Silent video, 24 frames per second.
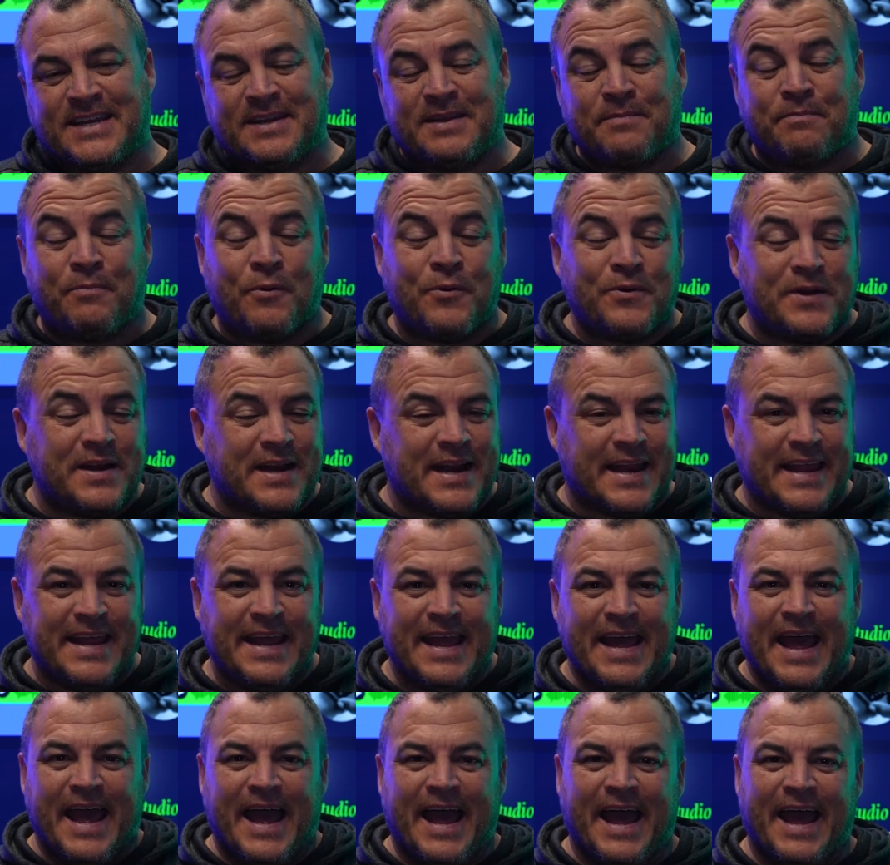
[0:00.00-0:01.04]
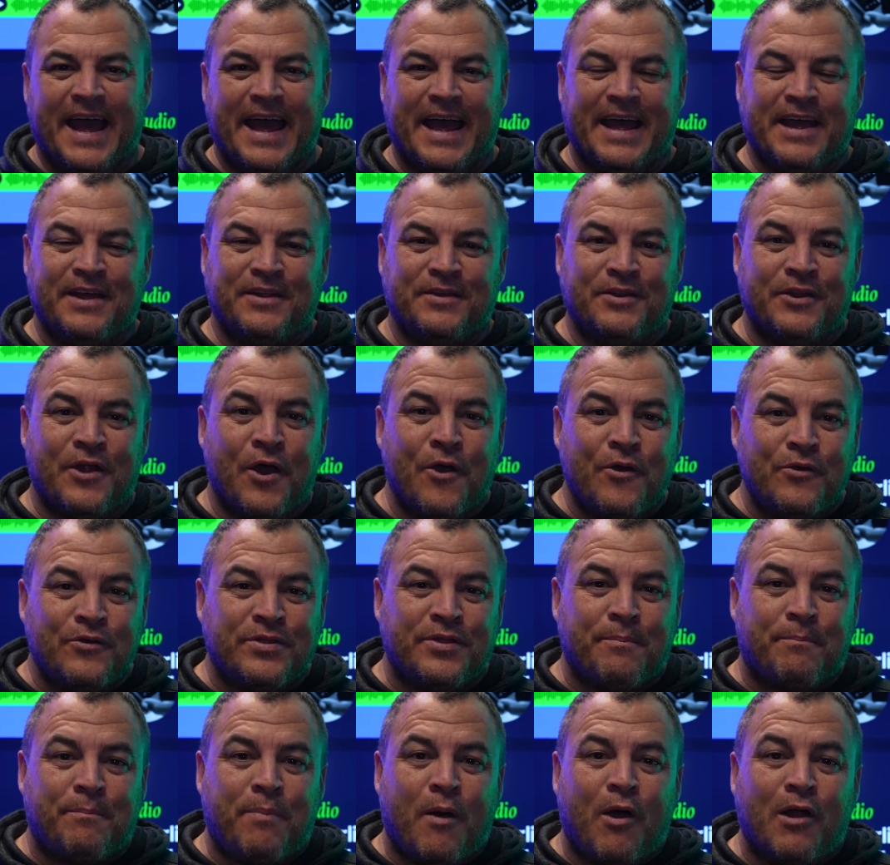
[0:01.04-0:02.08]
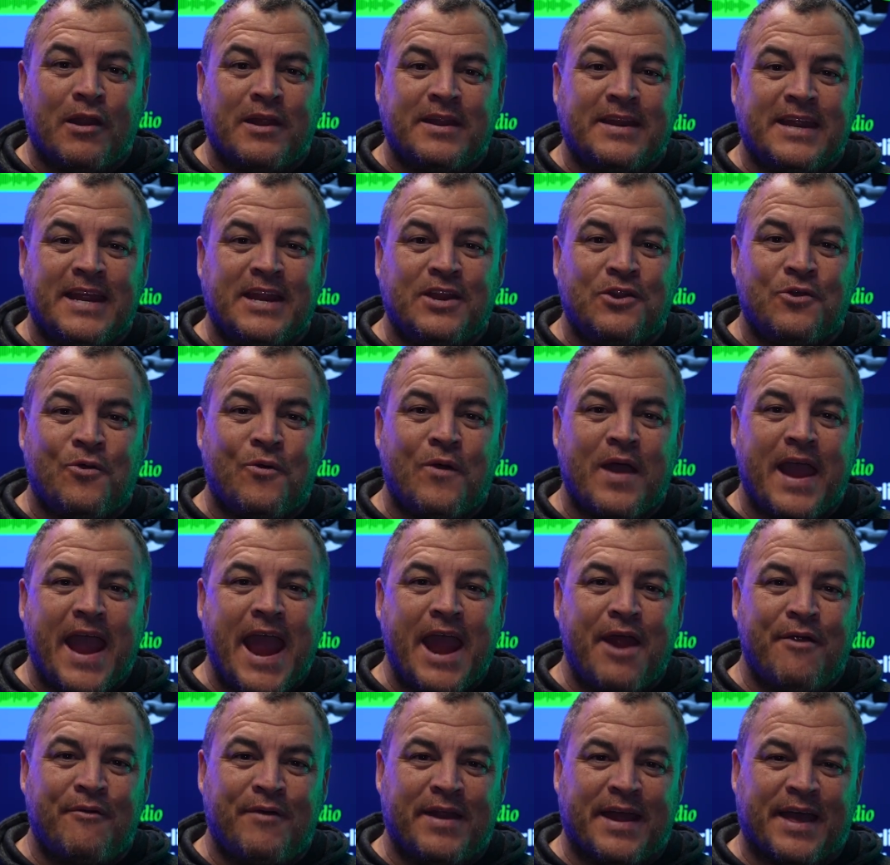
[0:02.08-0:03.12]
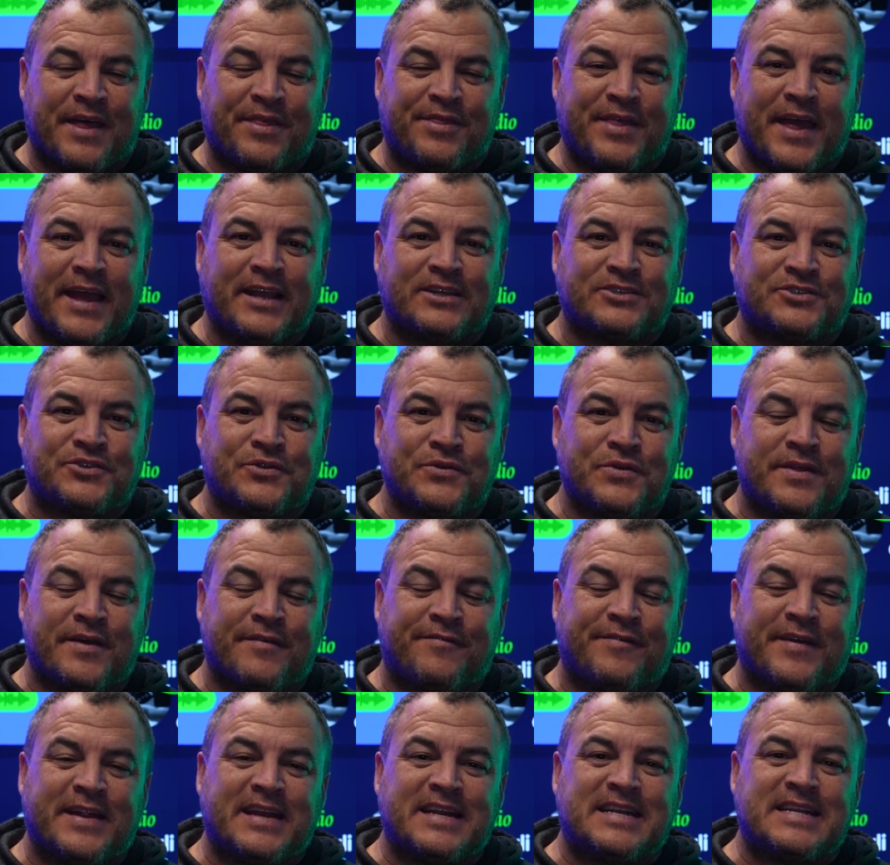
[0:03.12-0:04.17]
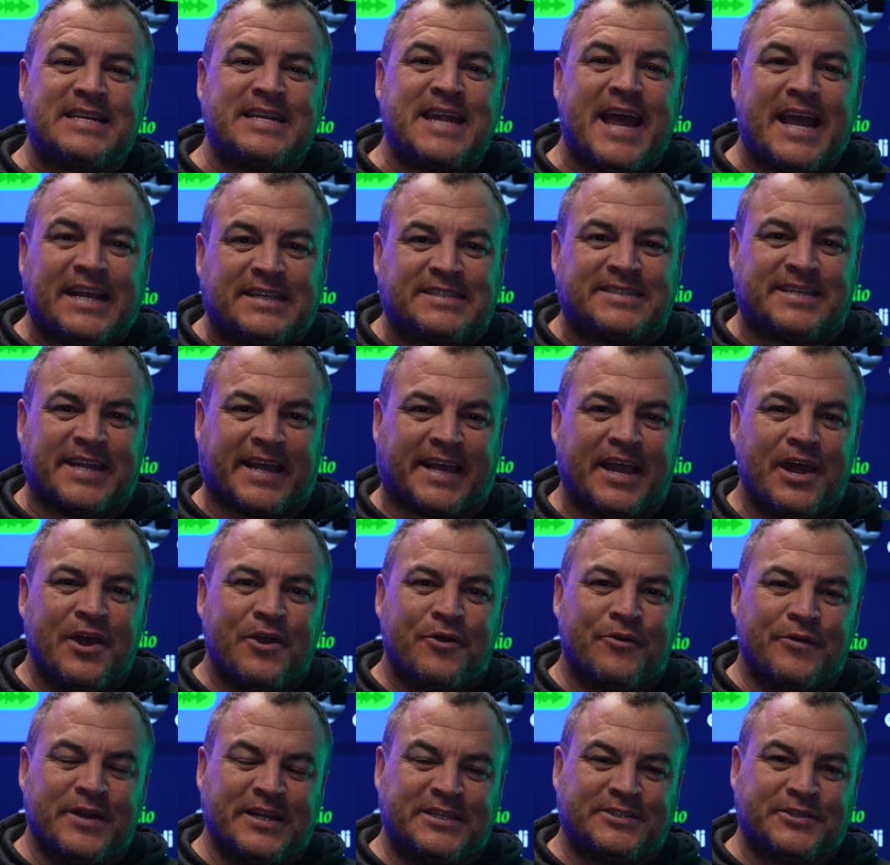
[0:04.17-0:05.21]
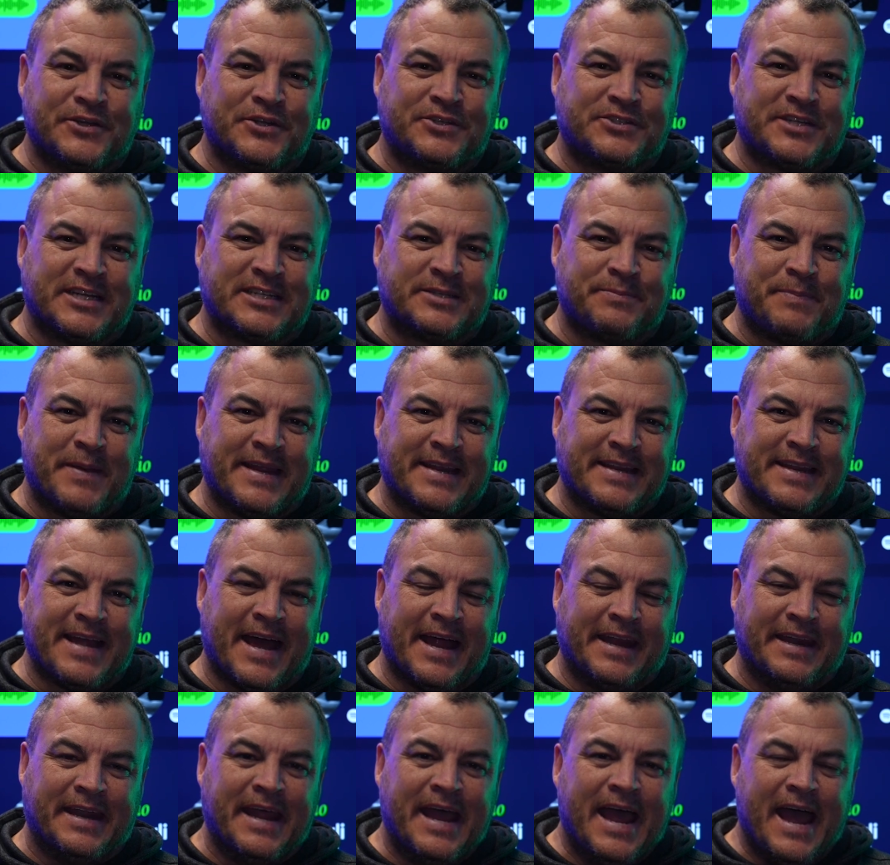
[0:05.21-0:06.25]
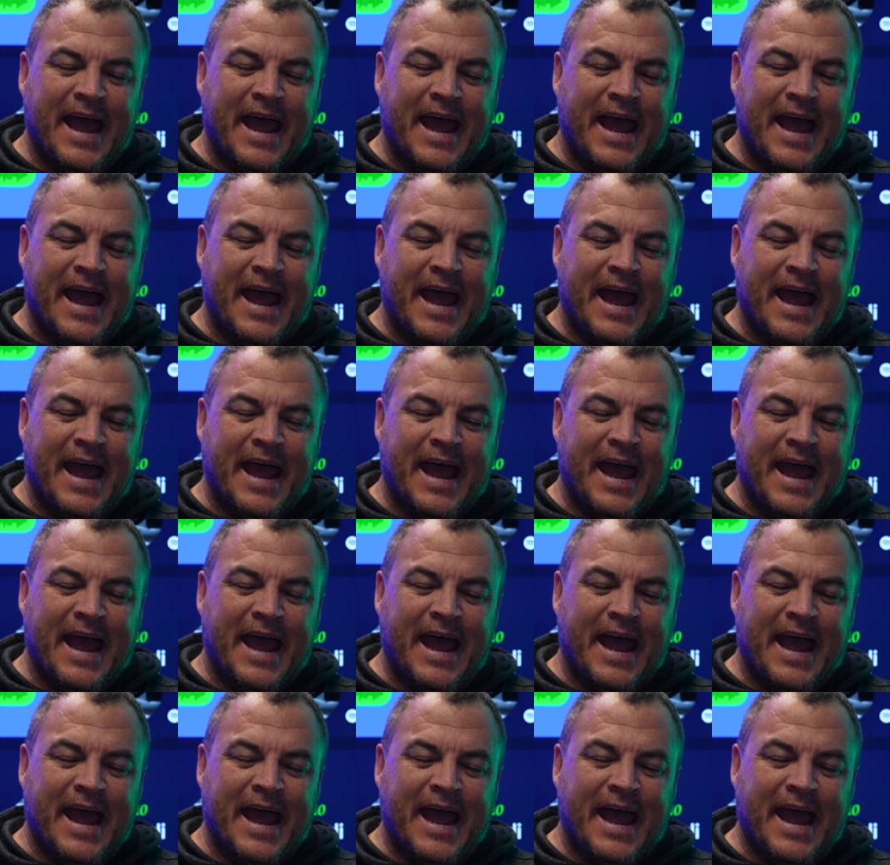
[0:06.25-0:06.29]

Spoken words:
And importantly, know the pollen in your area, thanks to the fantastic research that's been done.